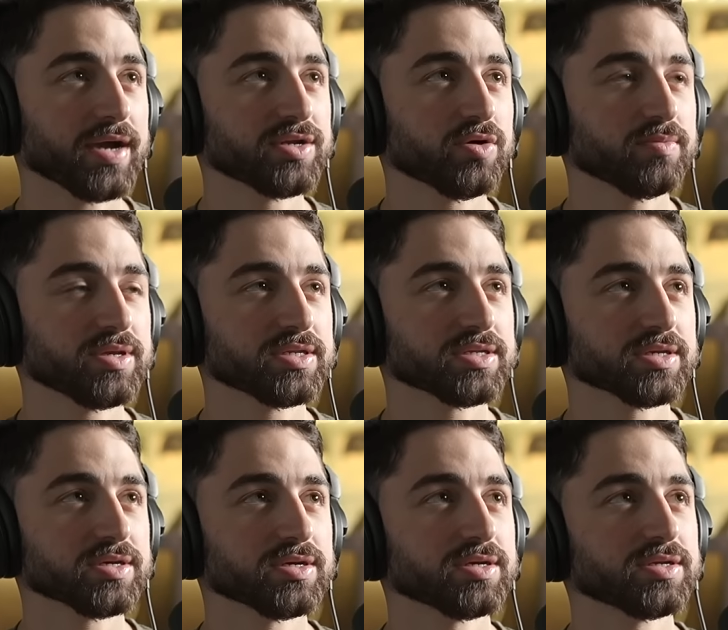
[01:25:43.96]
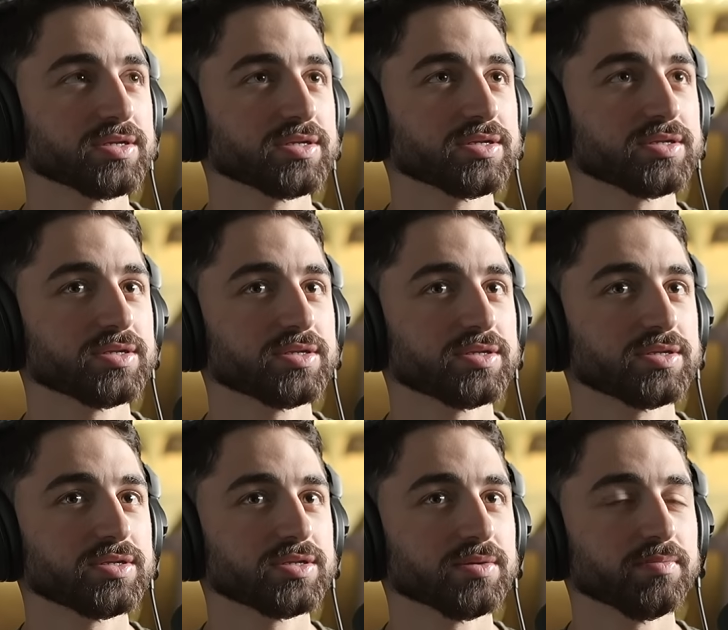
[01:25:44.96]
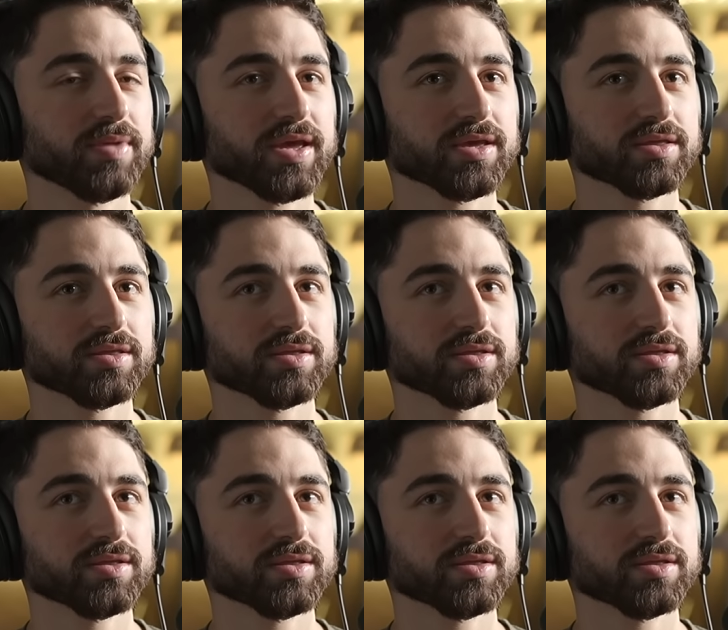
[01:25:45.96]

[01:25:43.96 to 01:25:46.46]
I don't mean to to make